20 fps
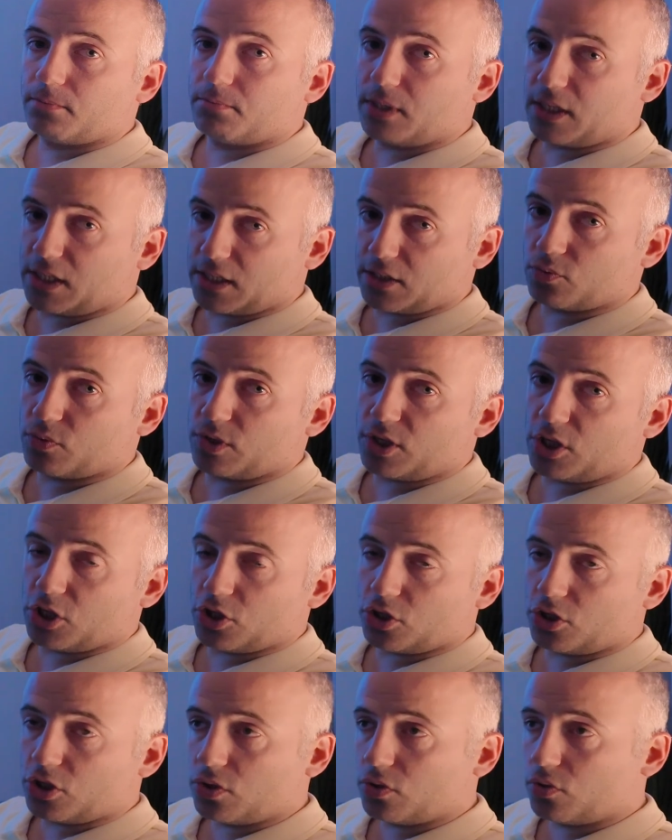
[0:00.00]
Because when you
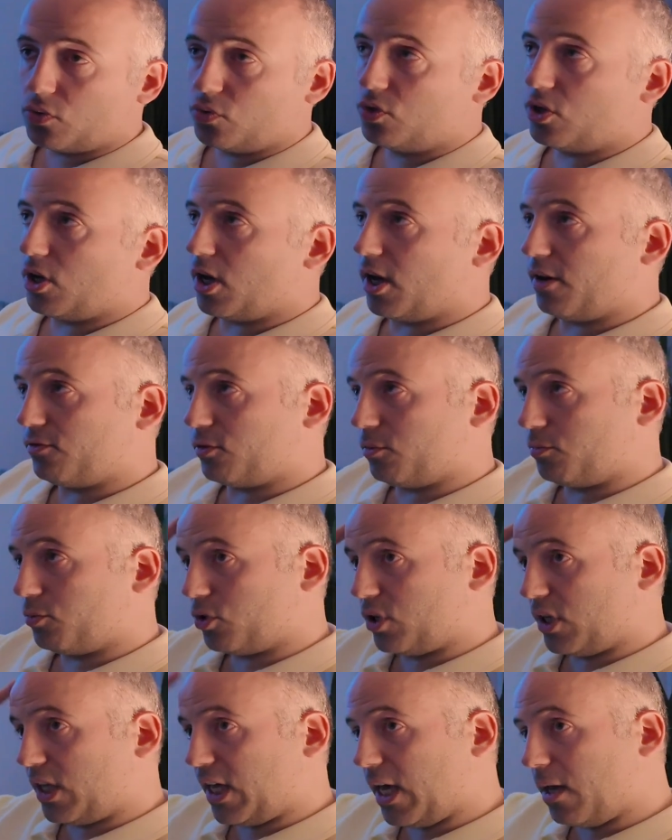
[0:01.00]
do, you have to
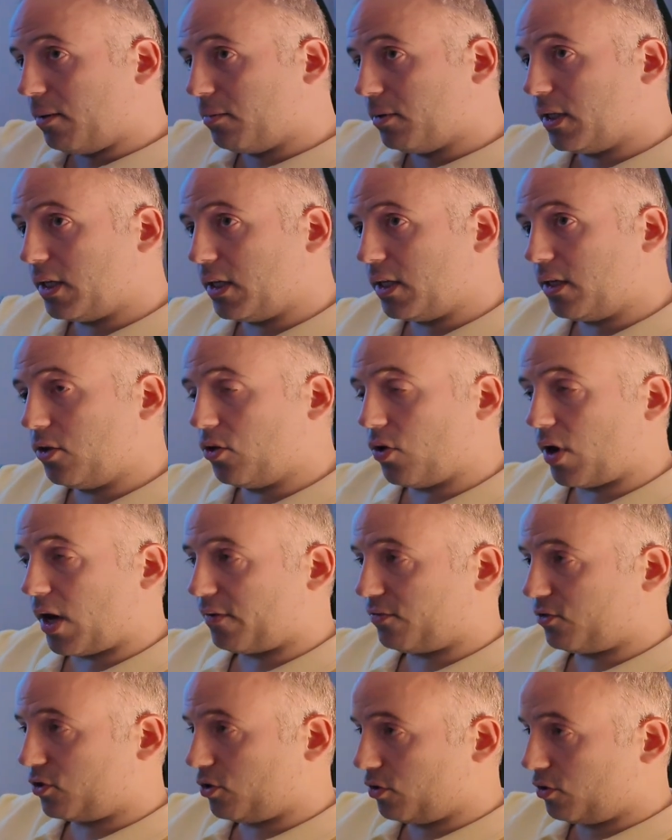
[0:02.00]
put the cabling, you
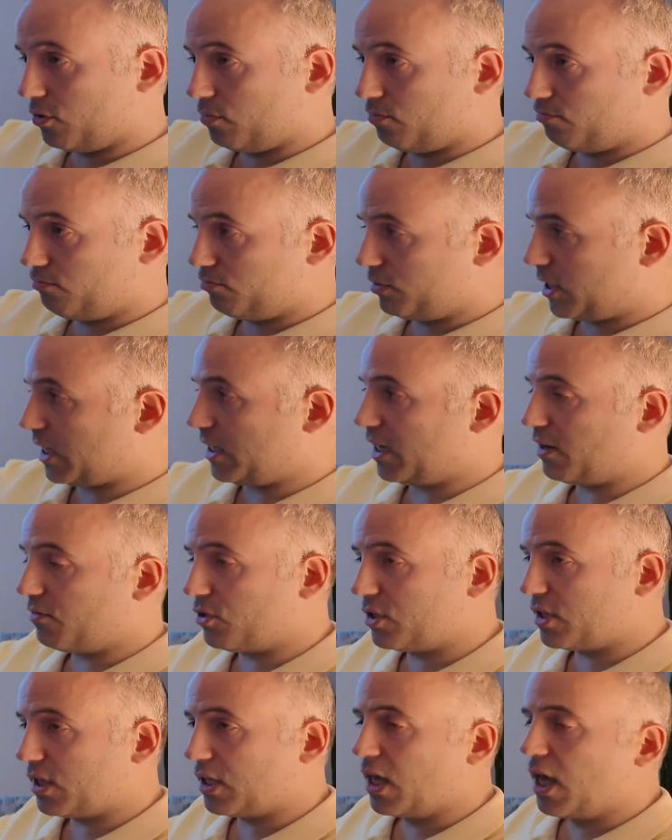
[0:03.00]
have to cut
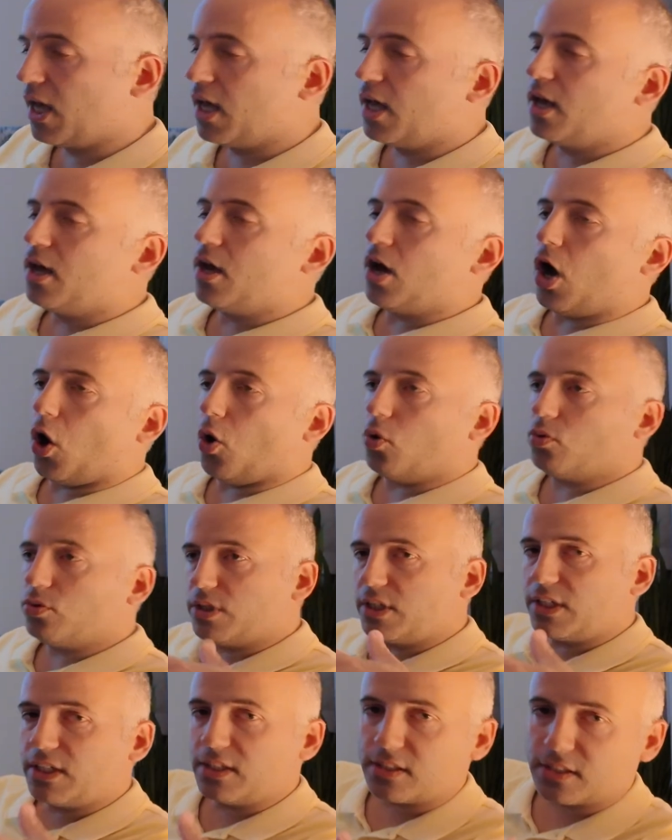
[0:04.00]
everything. All
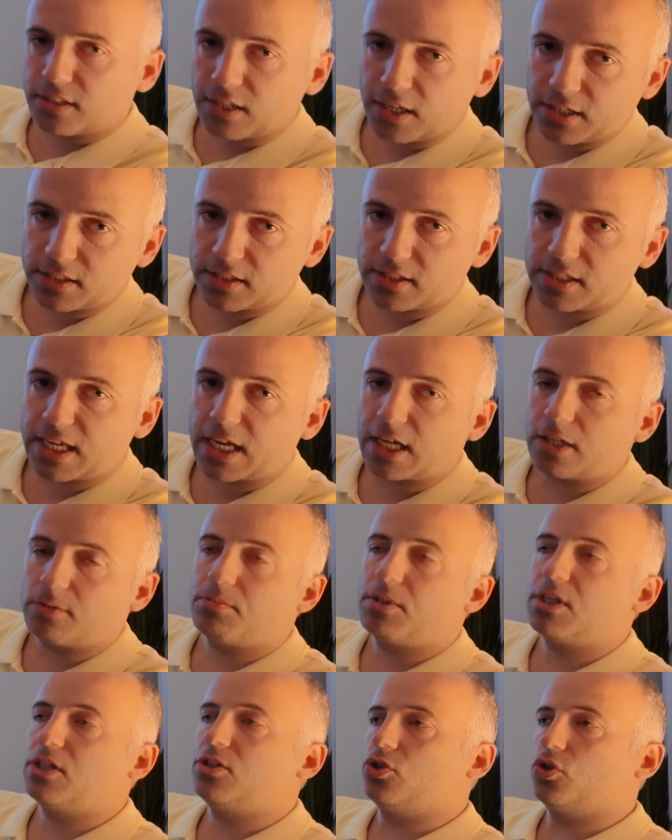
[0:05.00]
these things can
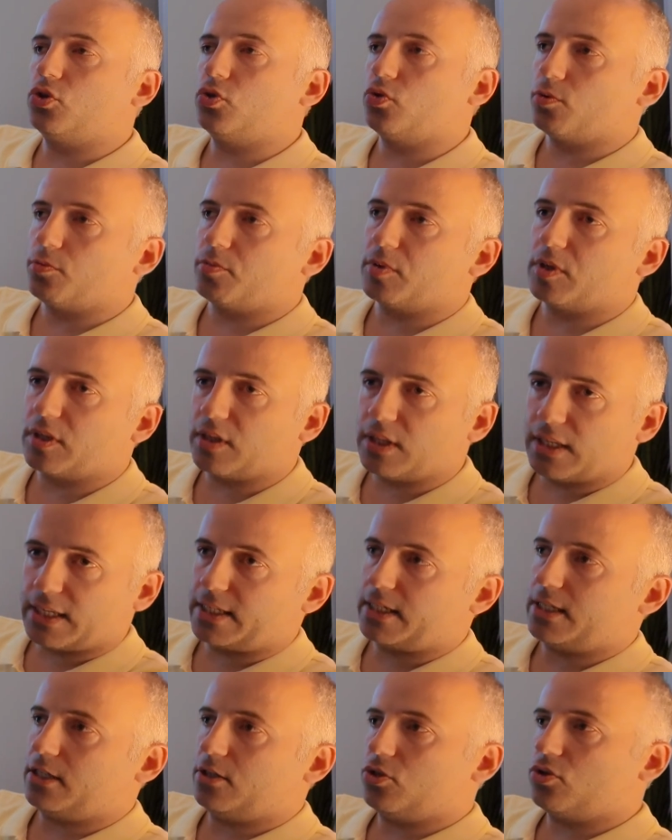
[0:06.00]
be doable.
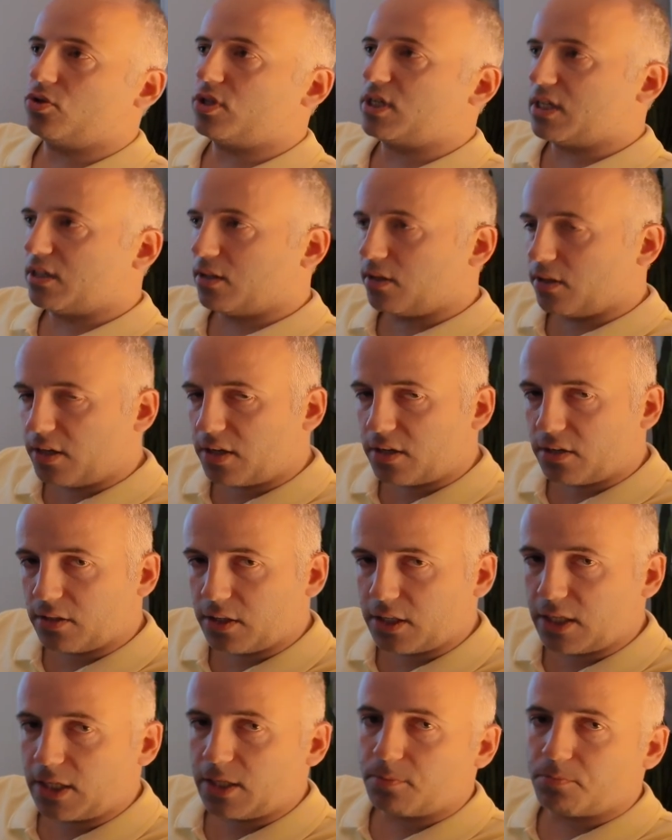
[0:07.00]
Like, you can
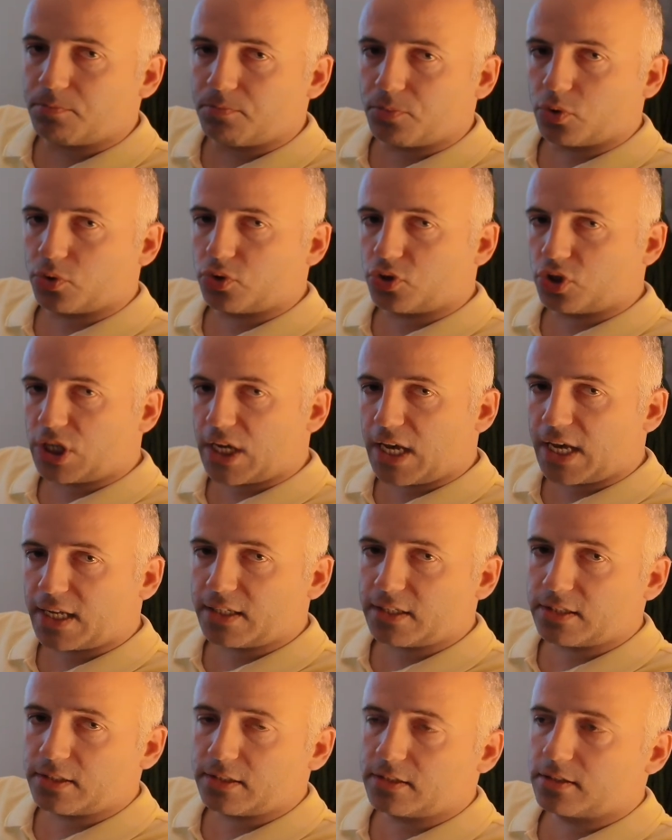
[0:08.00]
literally put
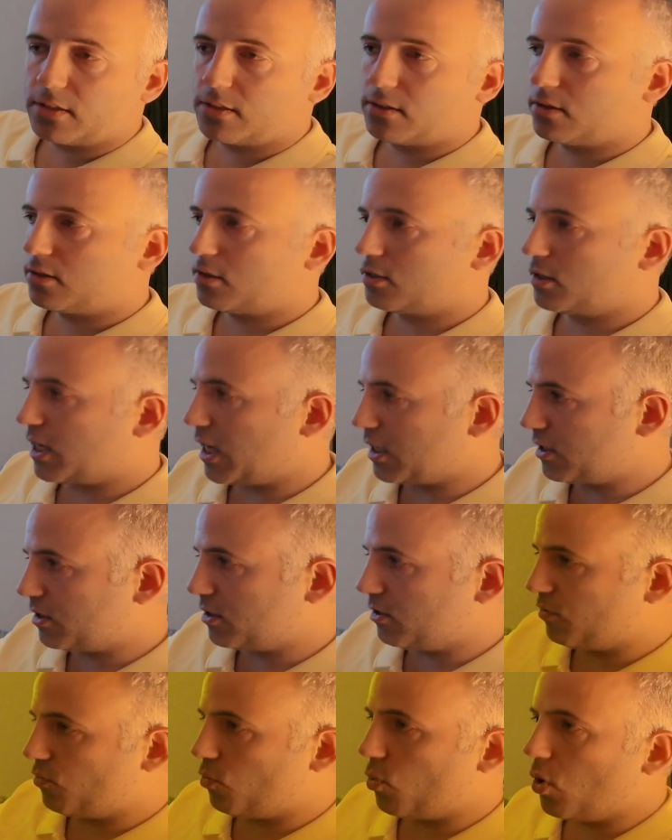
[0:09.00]
channels, cut
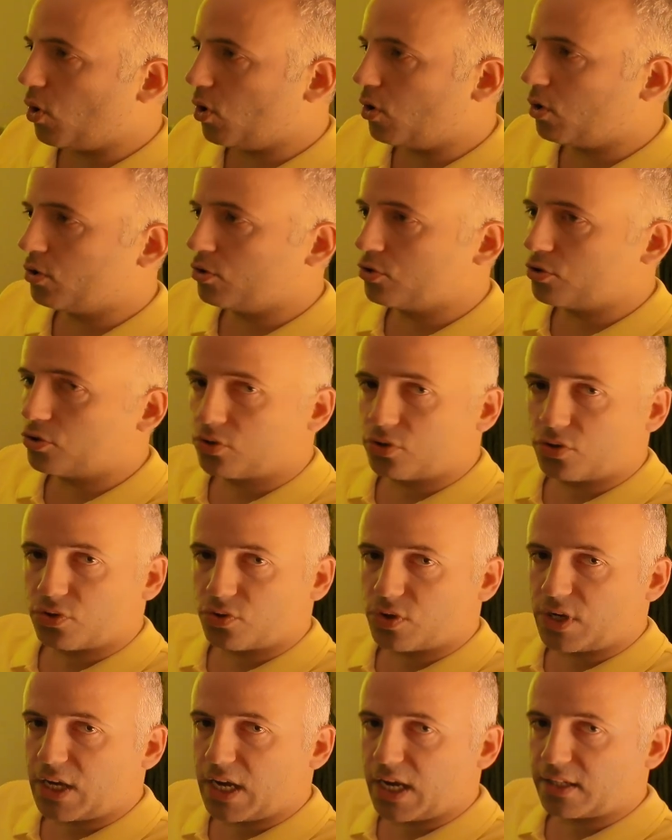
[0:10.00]
the walls,
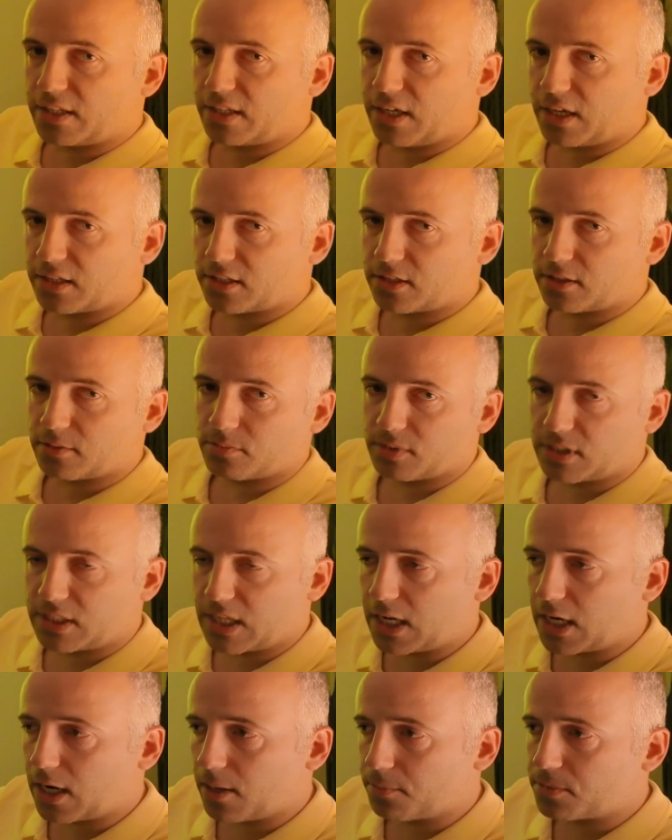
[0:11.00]
create custom
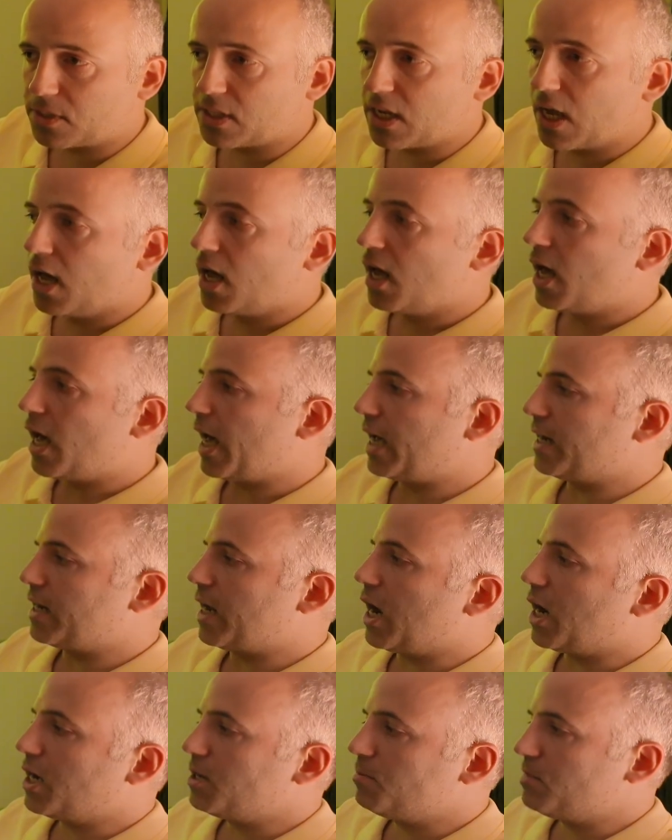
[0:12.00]
setups, and
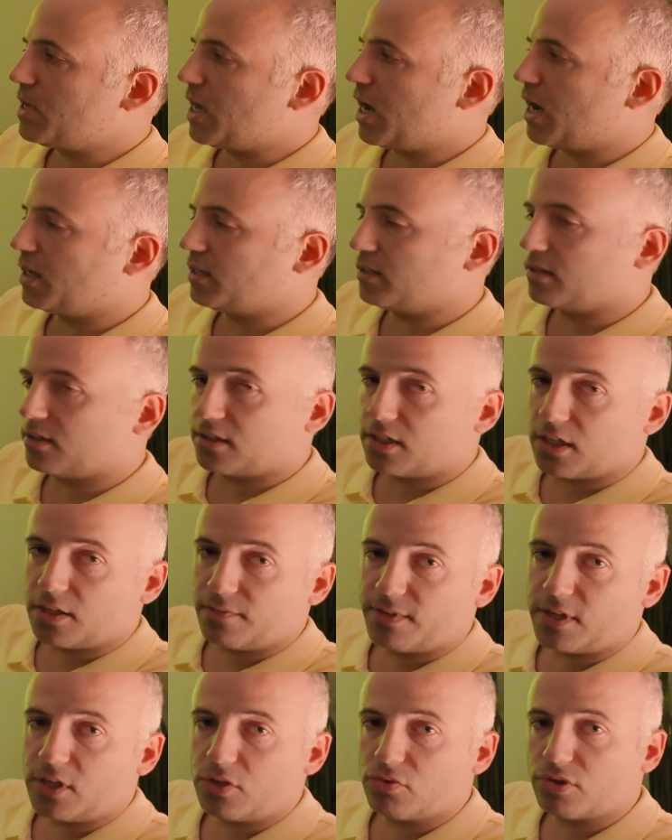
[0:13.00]
hide behind the
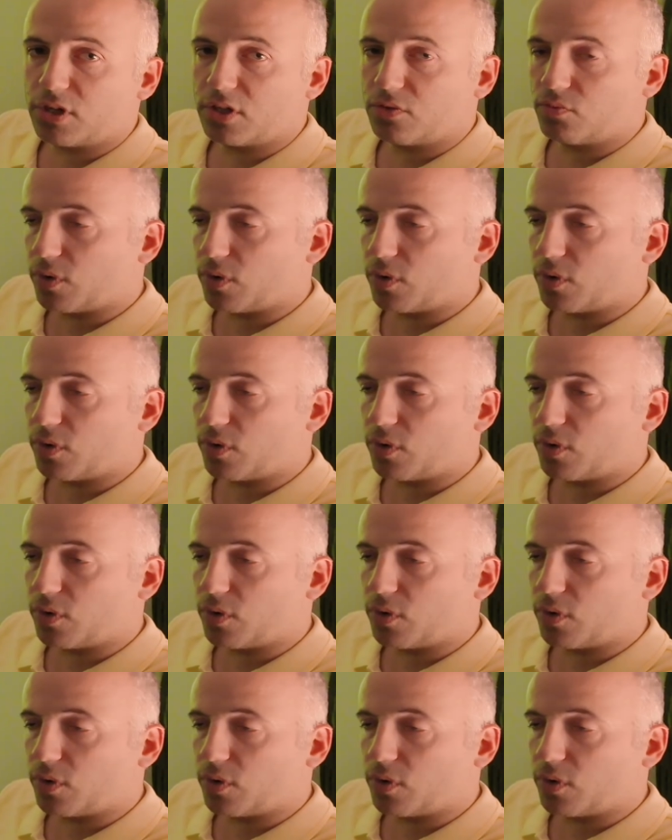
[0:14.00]
TV unit.